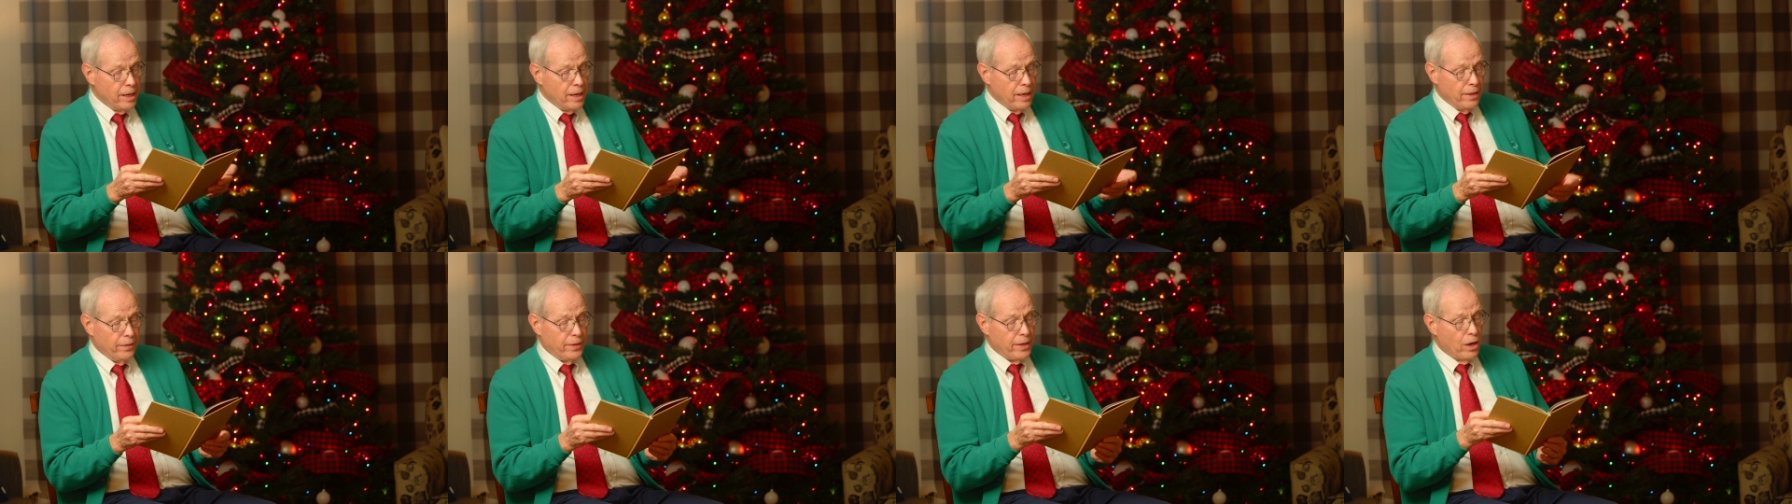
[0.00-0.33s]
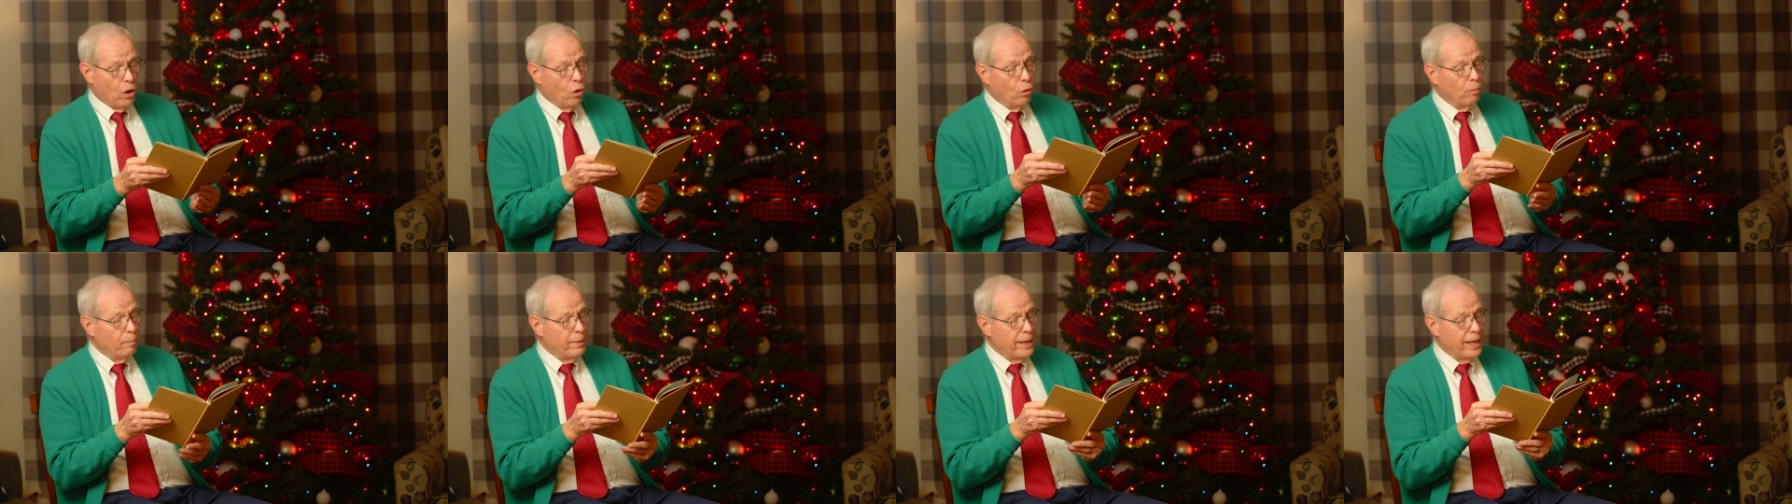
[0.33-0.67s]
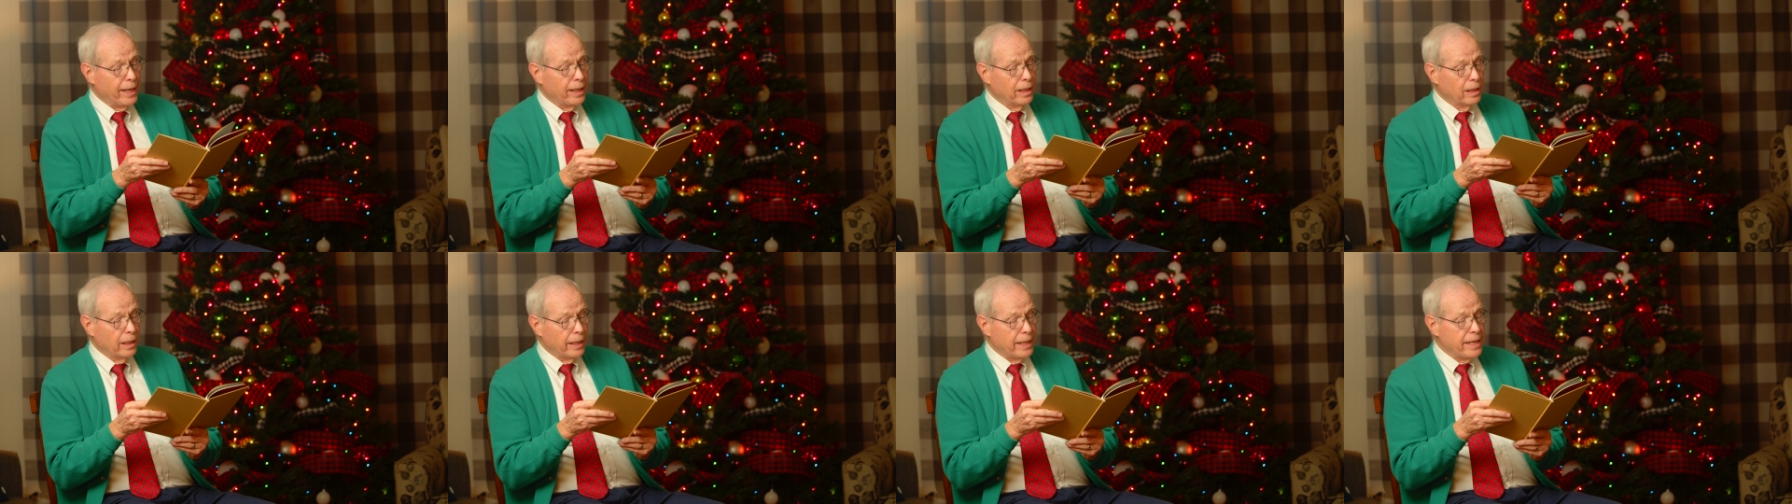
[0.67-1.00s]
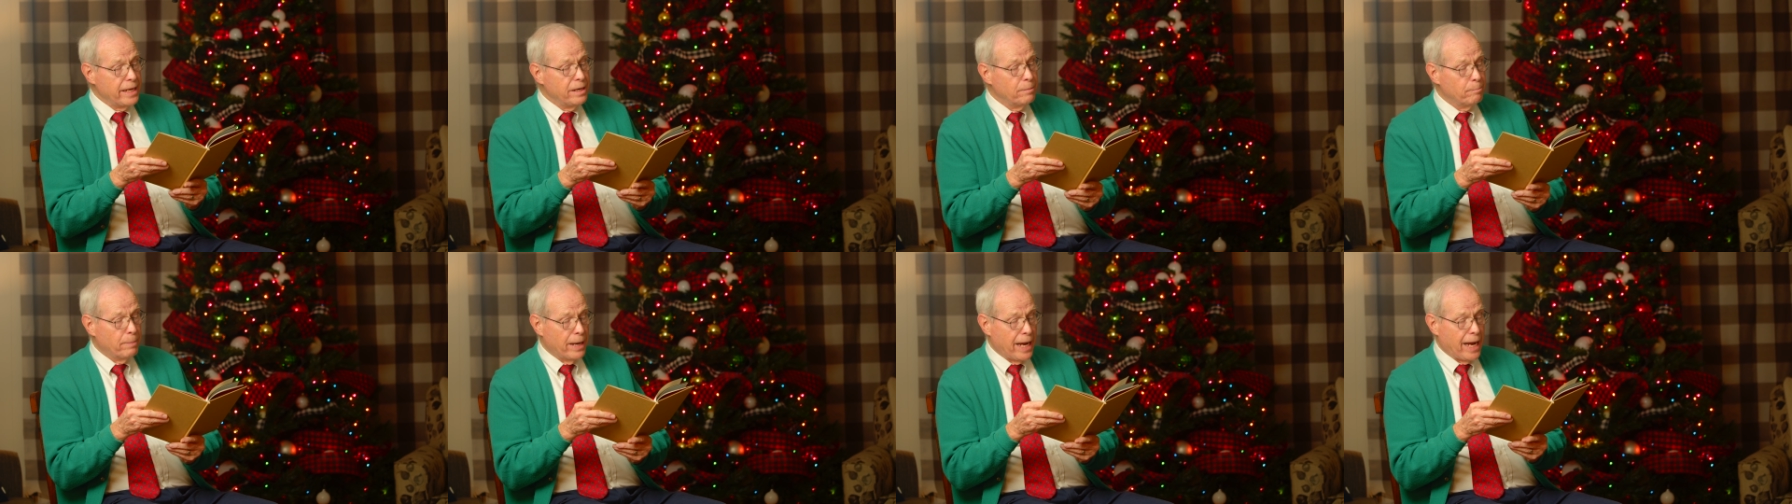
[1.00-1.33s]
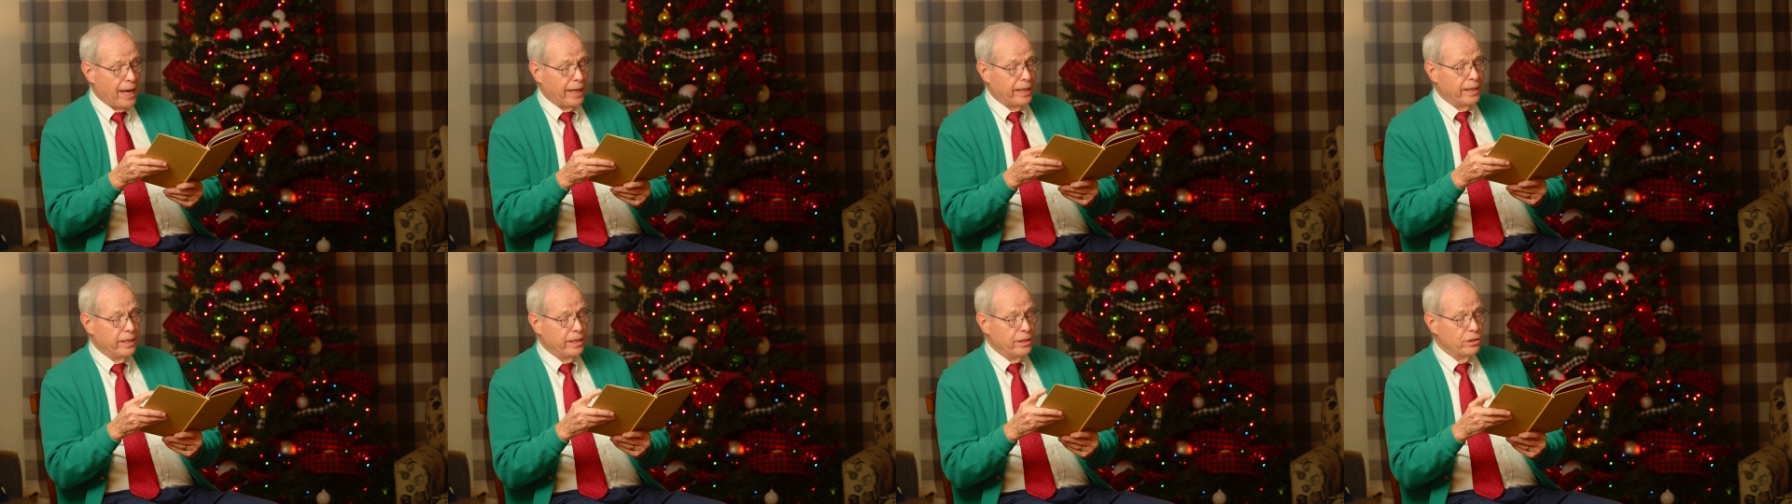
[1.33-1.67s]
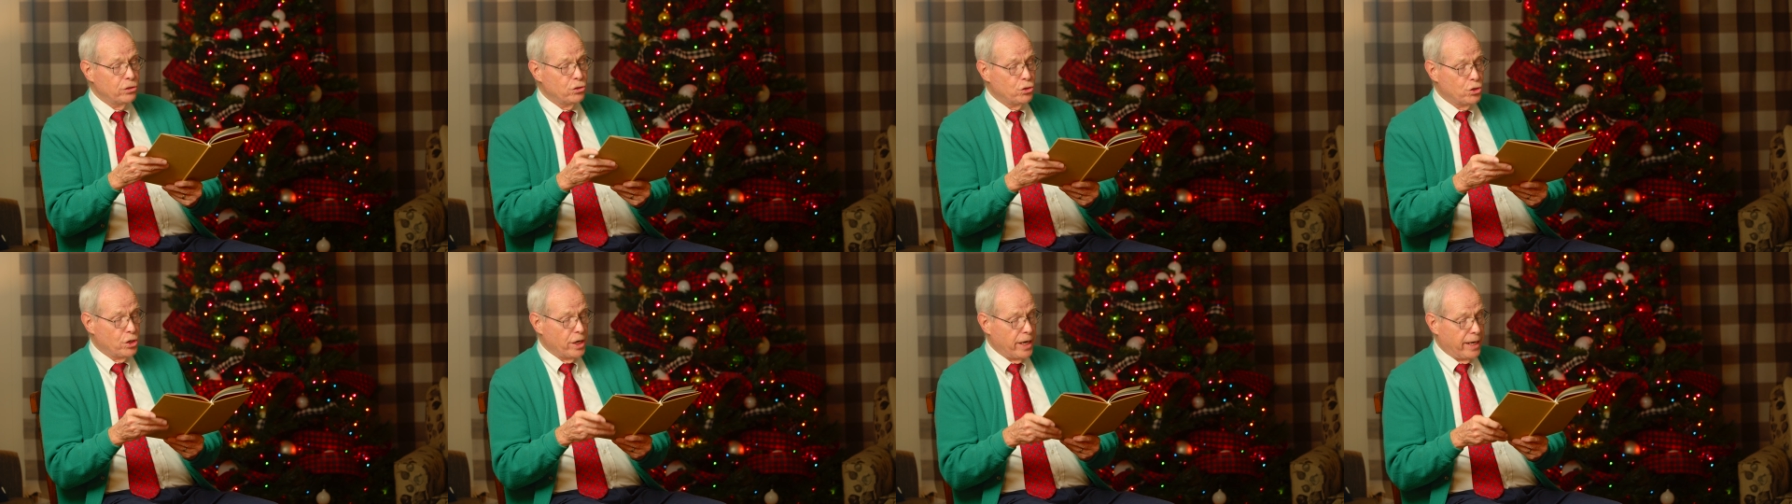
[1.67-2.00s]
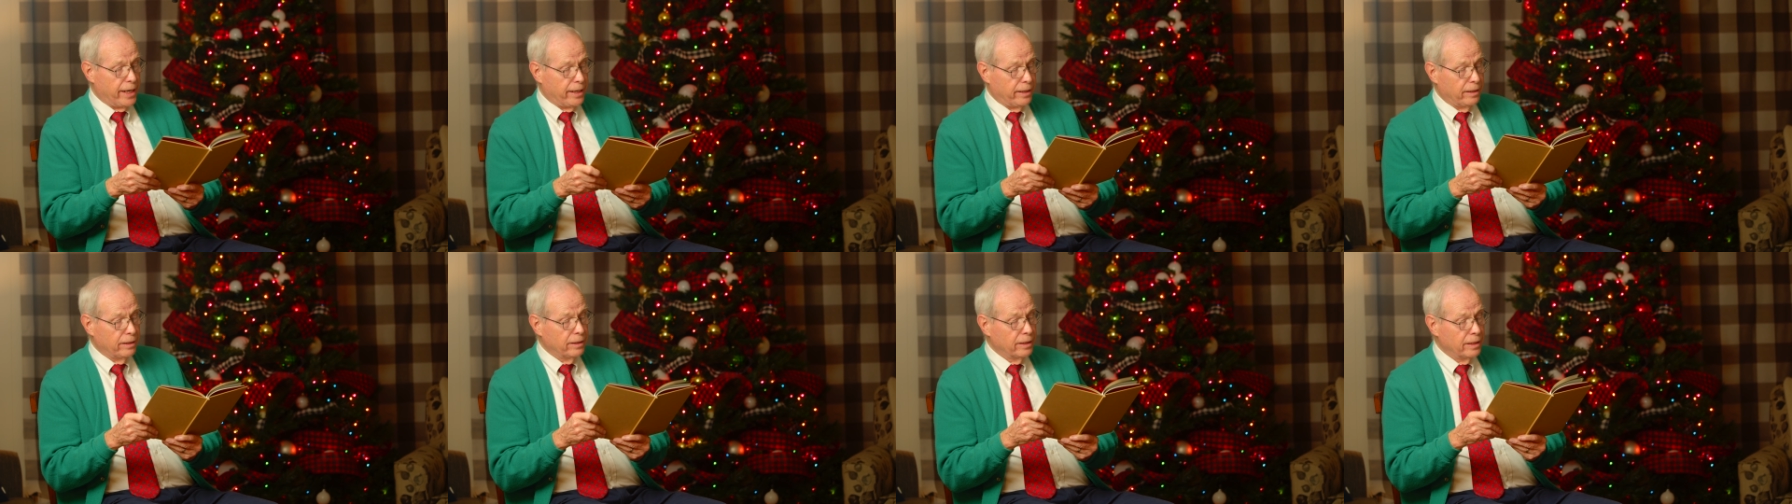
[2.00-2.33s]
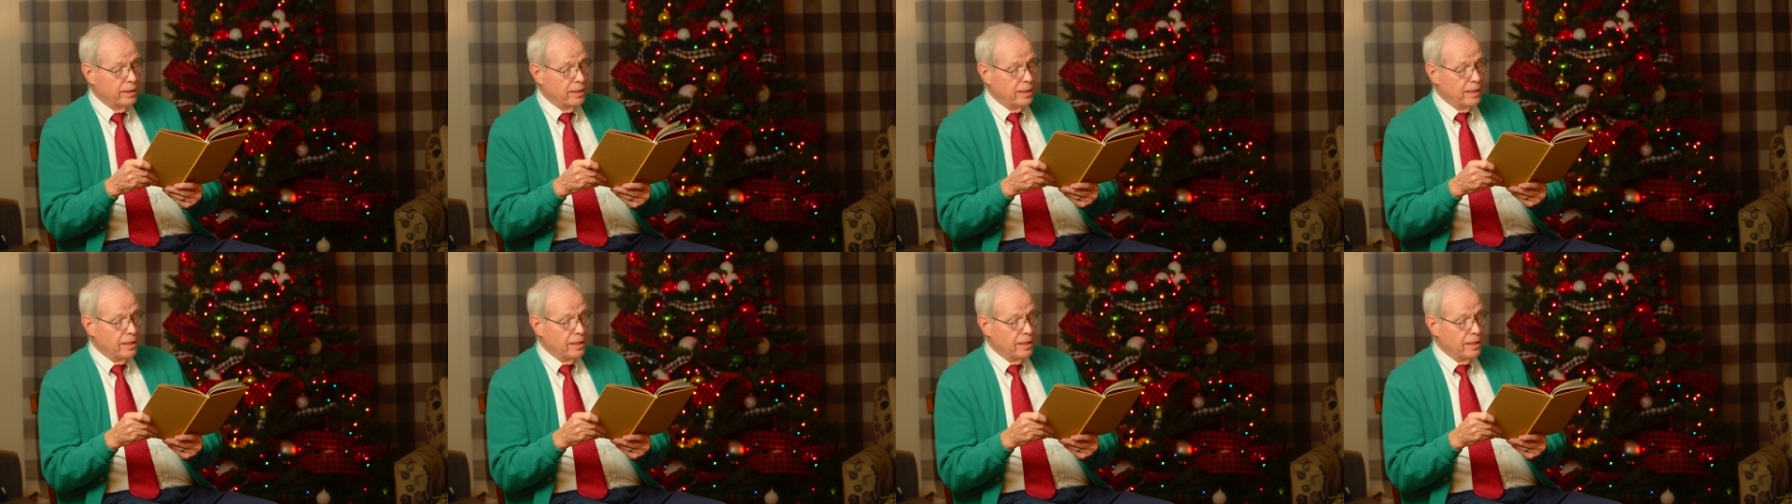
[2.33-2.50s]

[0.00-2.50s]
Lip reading: The old man leaned back in his chair